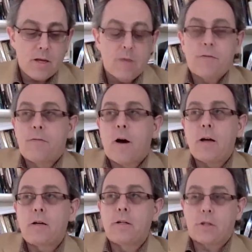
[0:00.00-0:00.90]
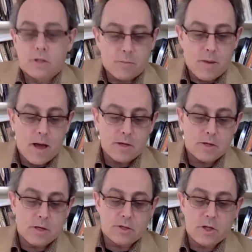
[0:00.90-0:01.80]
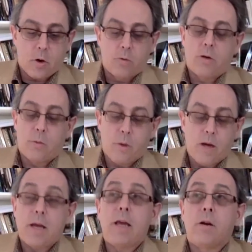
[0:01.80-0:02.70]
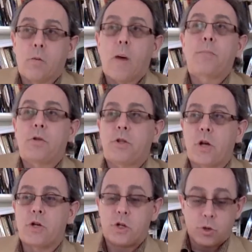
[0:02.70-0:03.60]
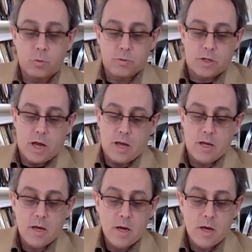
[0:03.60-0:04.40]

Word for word: if violence is imagined as the only way to interrupt such doomsday,